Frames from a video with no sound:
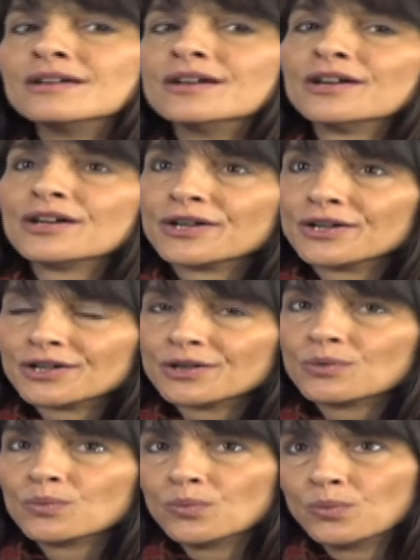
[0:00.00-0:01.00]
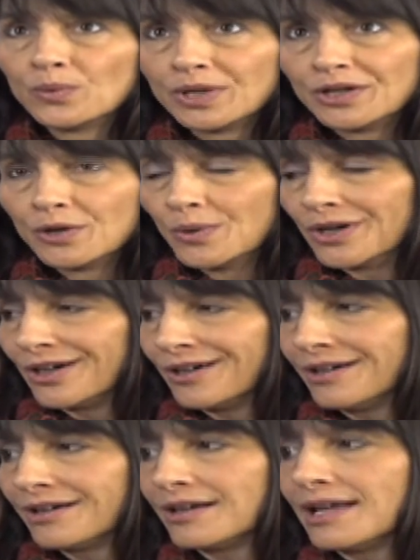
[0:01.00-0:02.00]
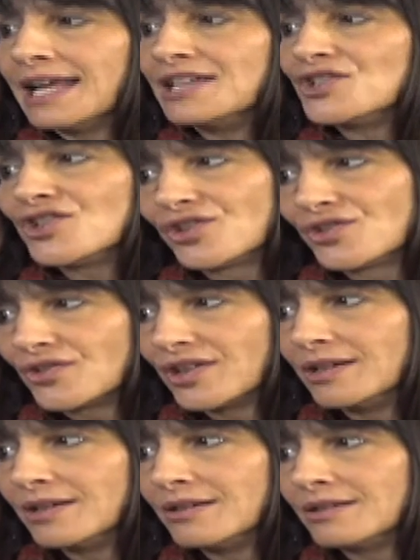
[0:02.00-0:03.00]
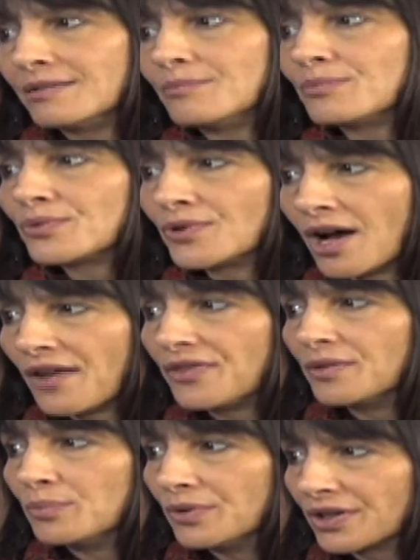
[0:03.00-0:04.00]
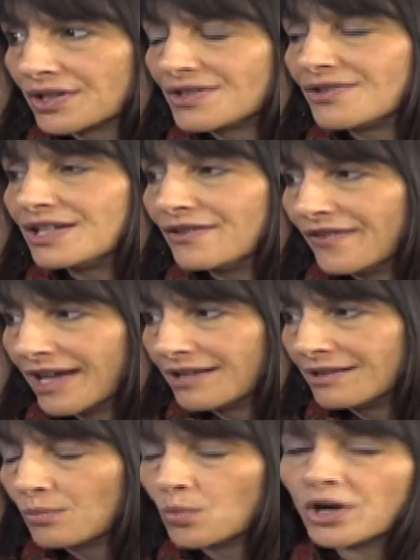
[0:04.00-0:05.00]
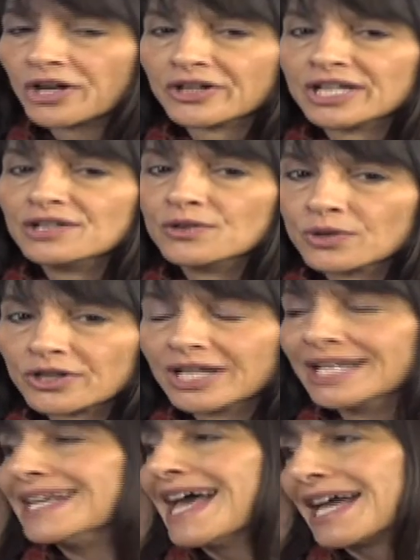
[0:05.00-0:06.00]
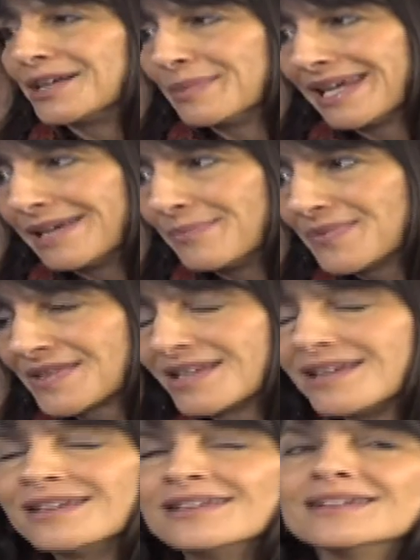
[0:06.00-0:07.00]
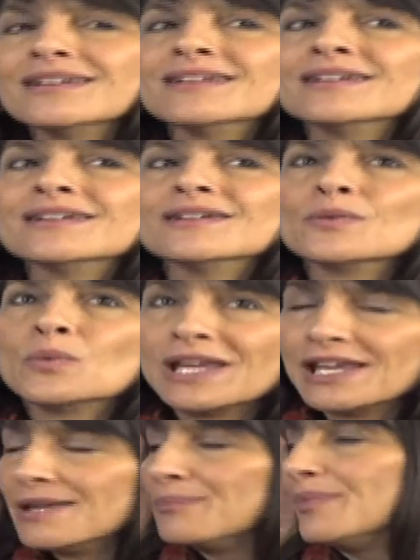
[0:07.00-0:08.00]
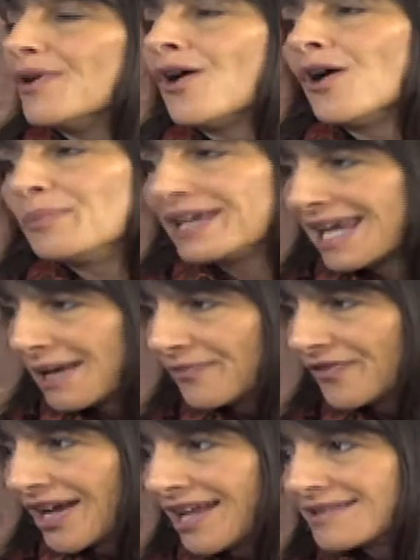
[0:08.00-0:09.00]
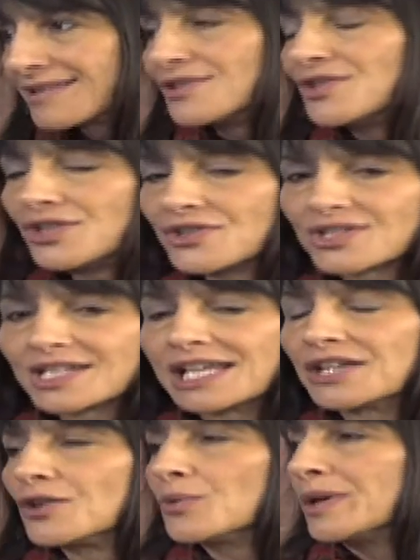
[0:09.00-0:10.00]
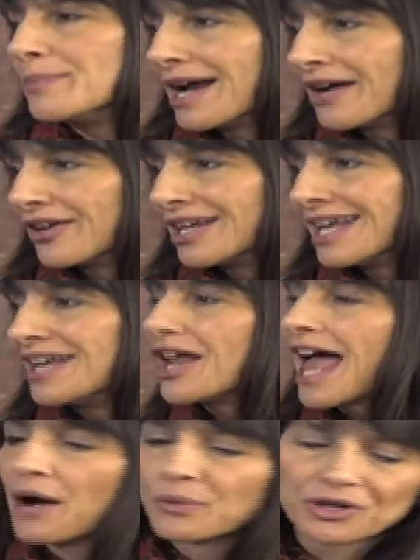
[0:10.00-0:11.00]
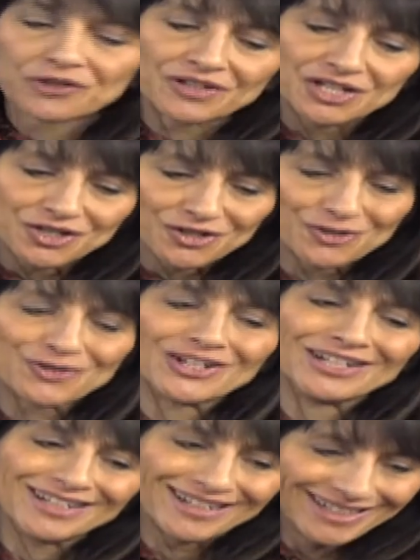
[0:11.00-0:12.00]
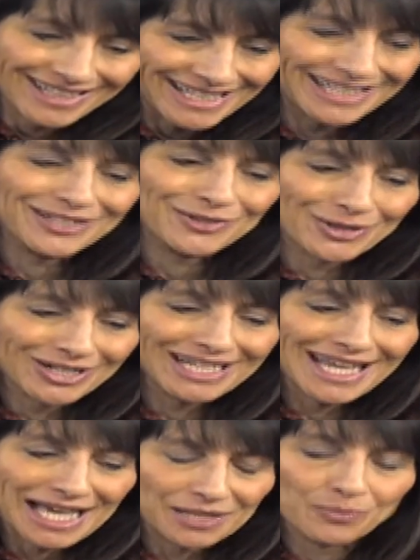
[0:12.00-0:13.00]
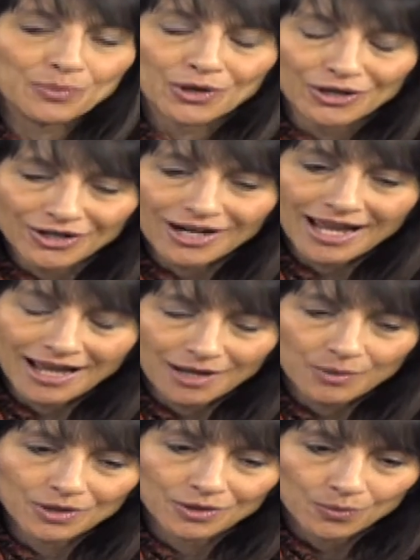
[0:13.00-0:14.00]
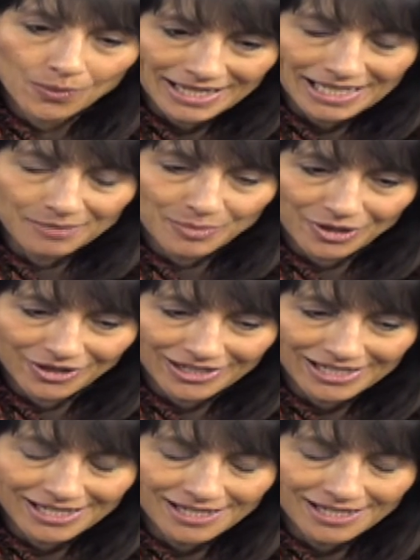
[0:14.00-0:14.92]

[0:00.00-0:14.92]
Her widower and children brought the book to the event, Warren, Nora, and Adam Ames. We all became friends, and 2 years later we married, and our 3 children, Alina, Nora, and Adam, were our wedding party.